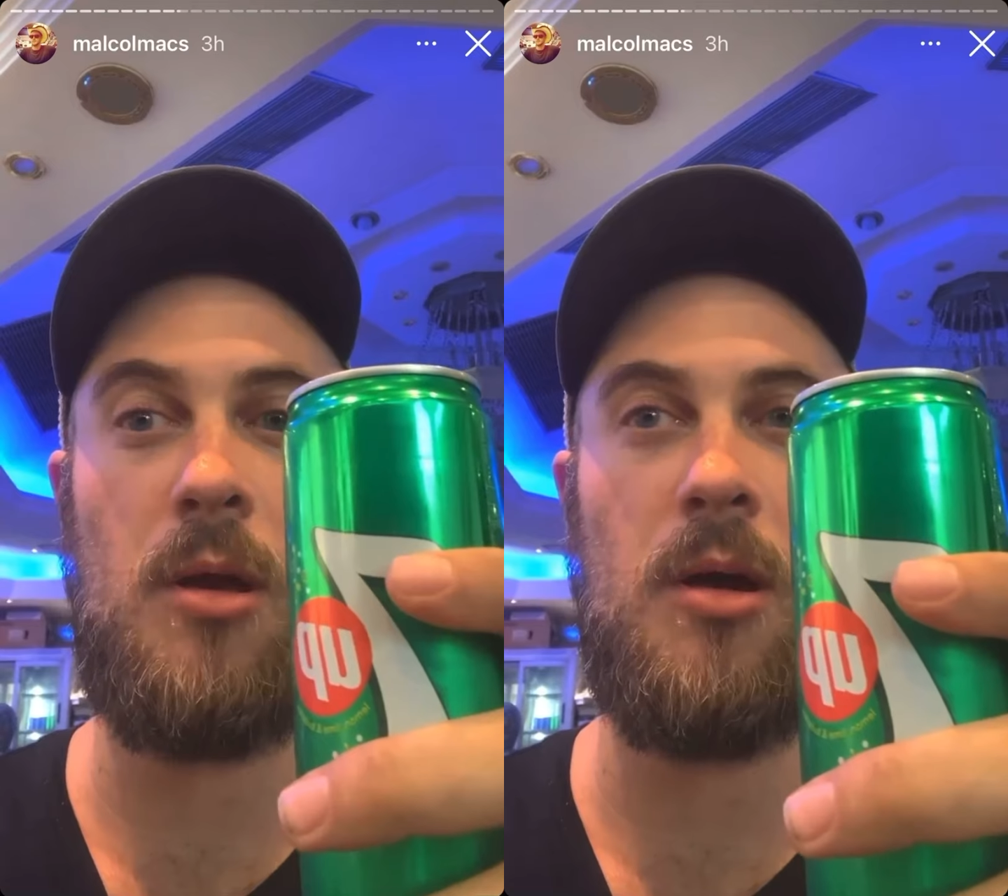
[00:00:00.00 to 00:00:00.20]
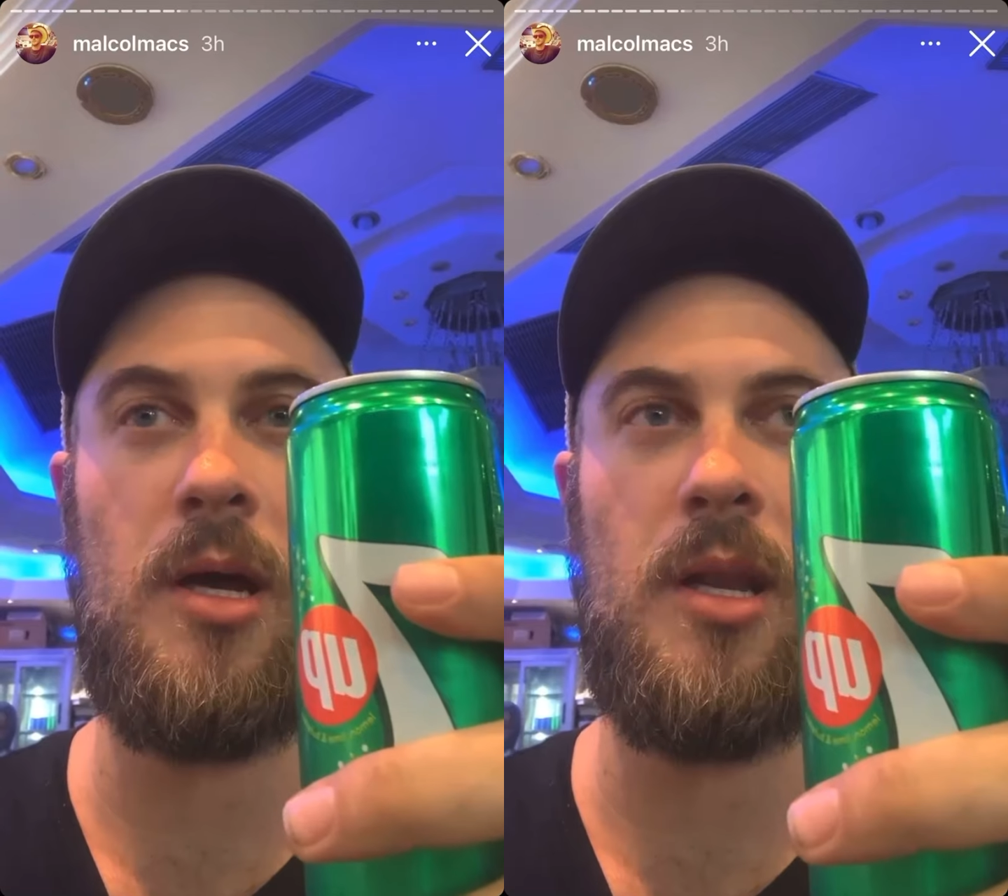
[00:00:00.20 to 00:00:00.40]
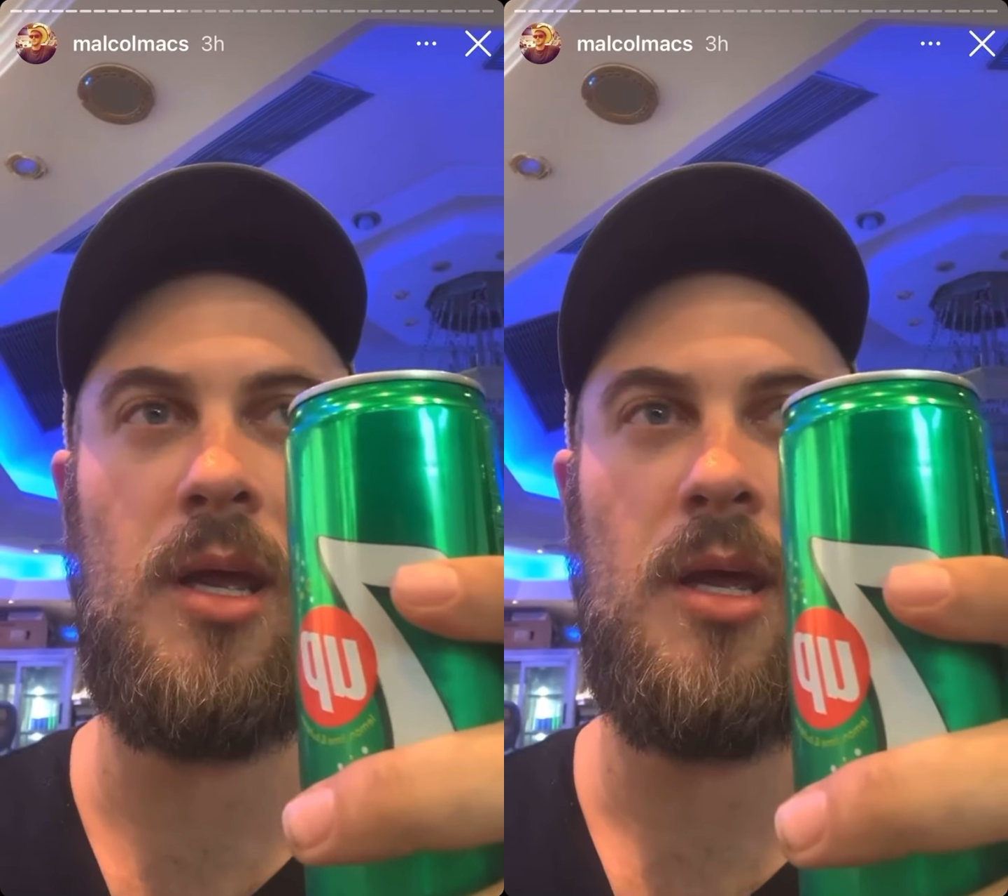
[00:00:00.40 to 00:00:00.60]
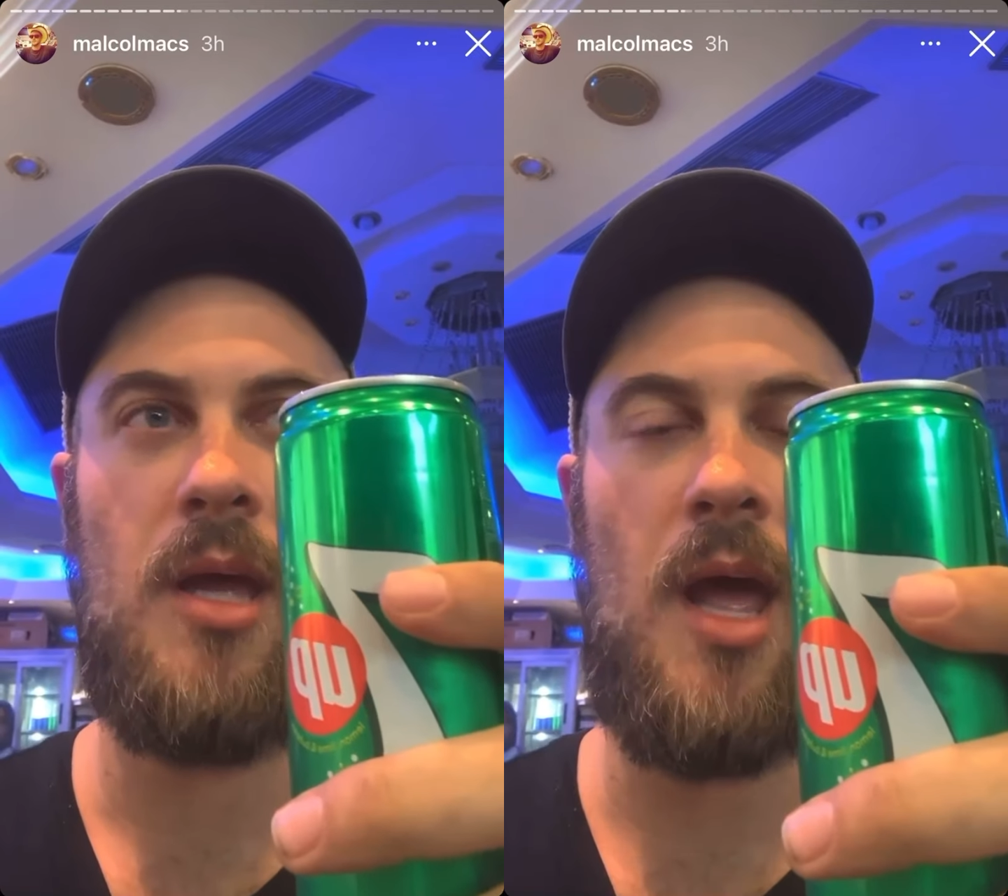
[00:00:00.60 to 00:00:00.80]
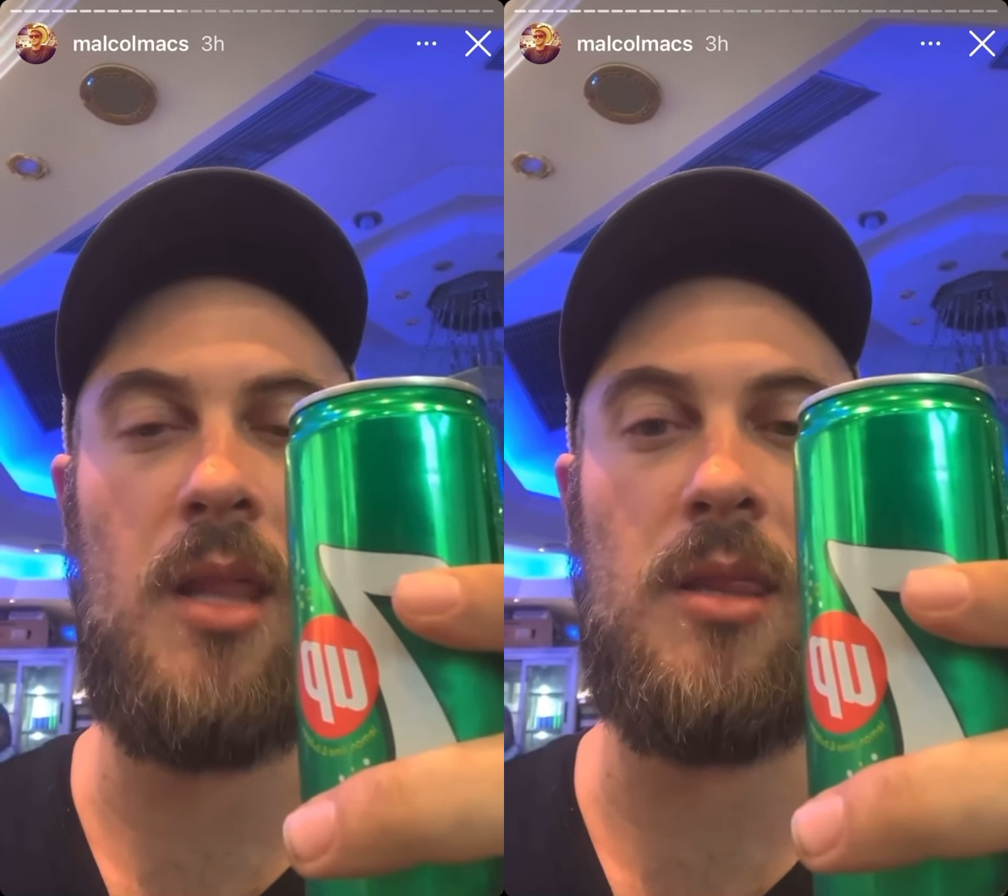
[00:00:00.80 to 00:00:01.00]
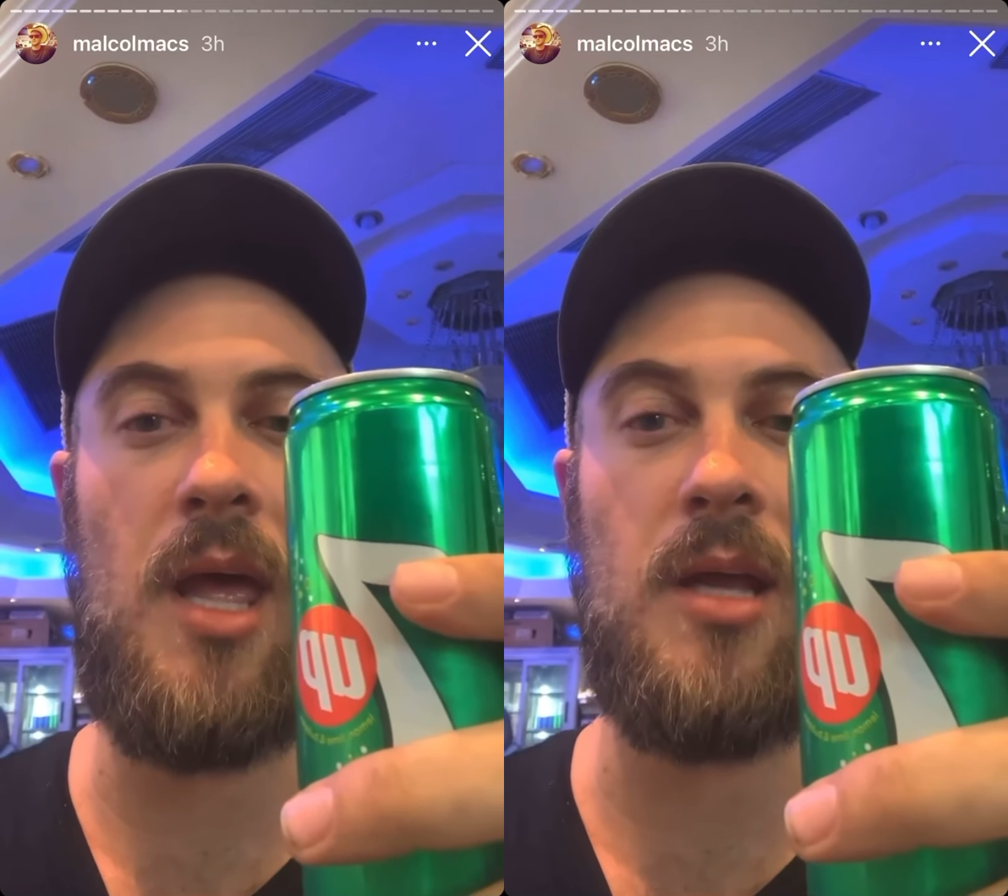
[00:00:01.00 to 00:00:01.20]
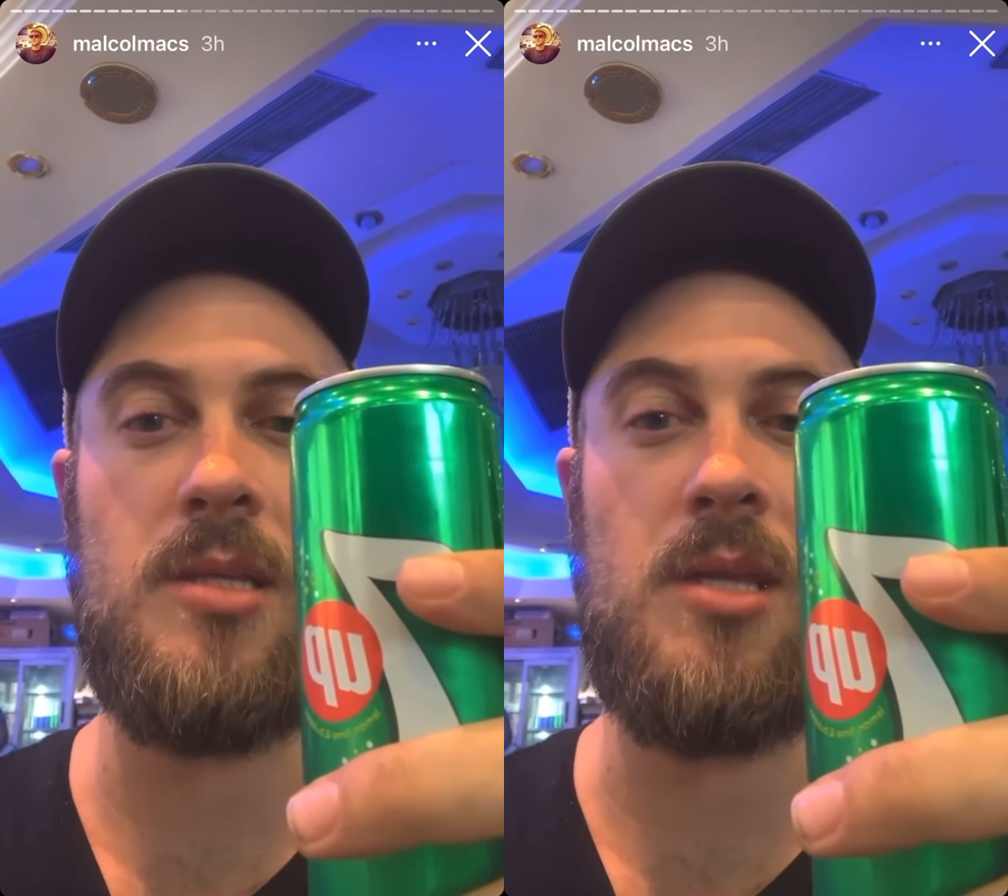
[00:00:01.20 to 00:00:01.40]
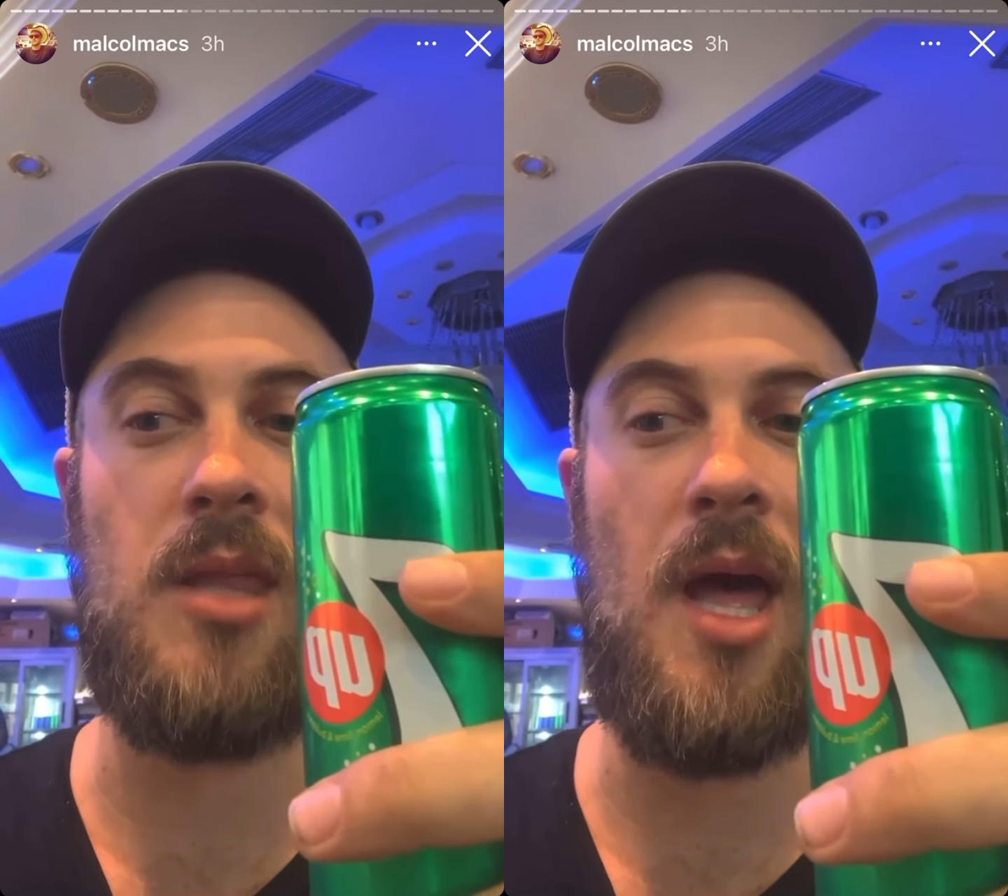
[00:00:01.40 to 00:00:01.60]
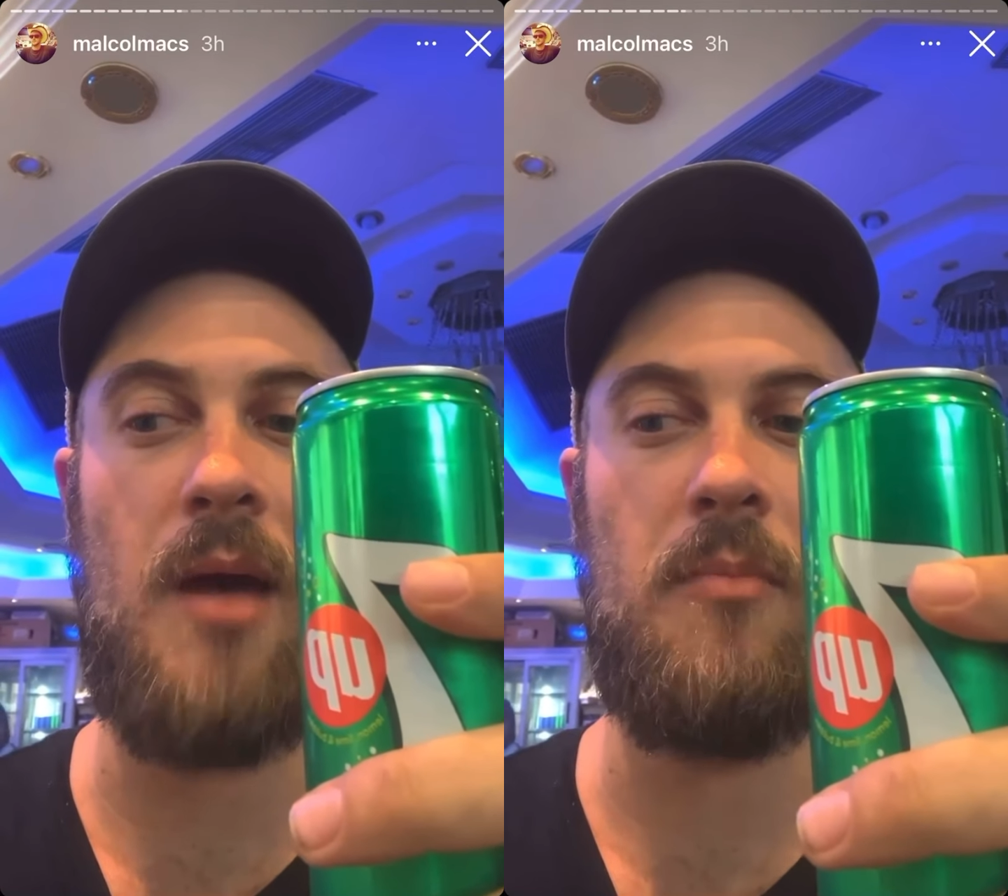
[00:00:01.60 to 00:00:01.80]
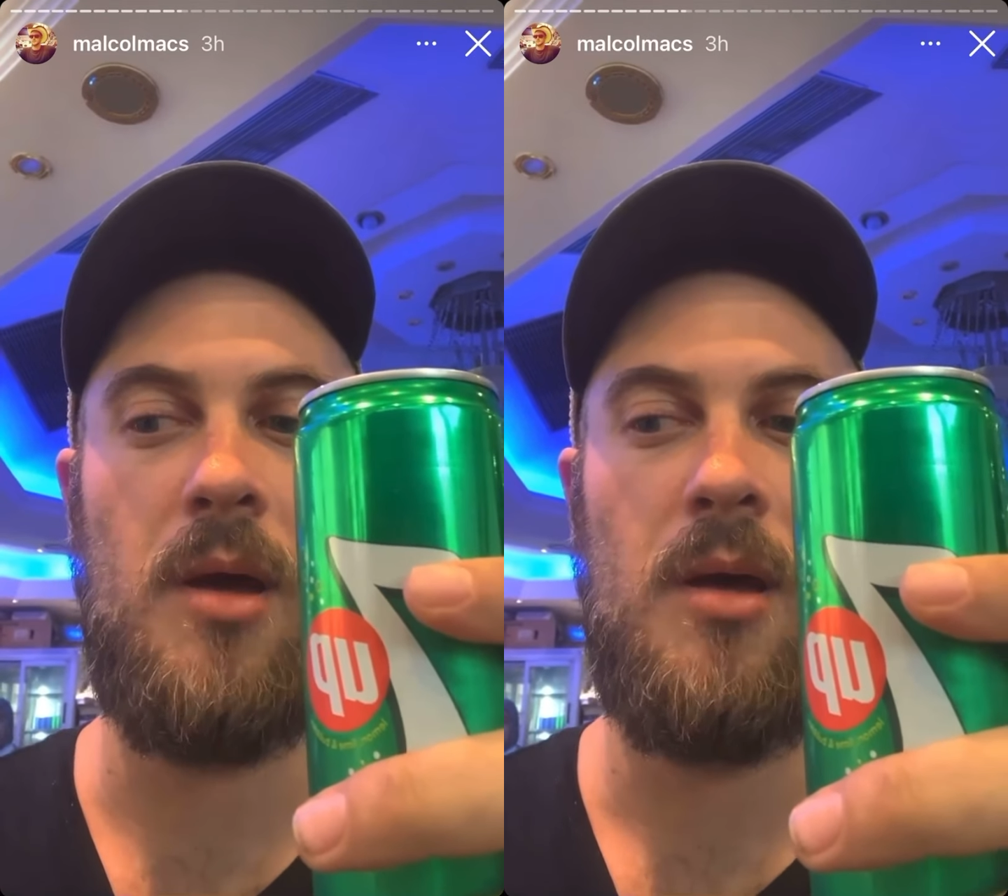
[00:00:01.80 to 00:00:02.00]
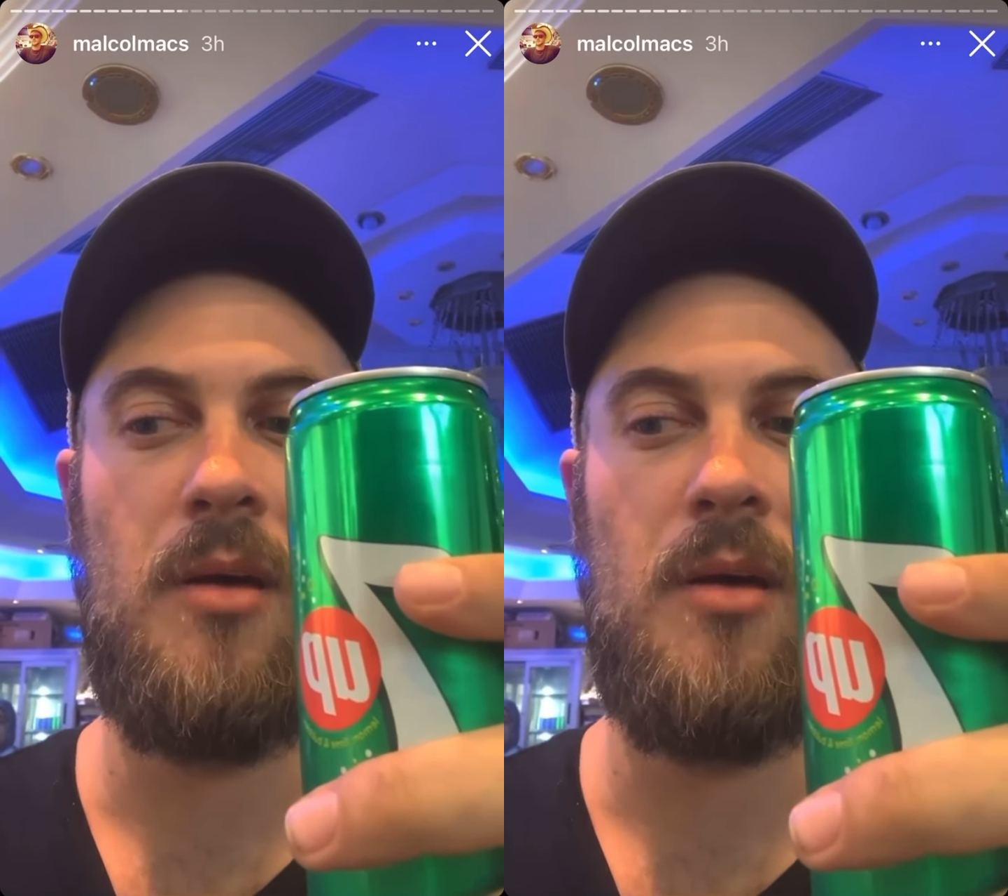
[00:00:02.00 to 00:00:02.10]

good, and thanks to them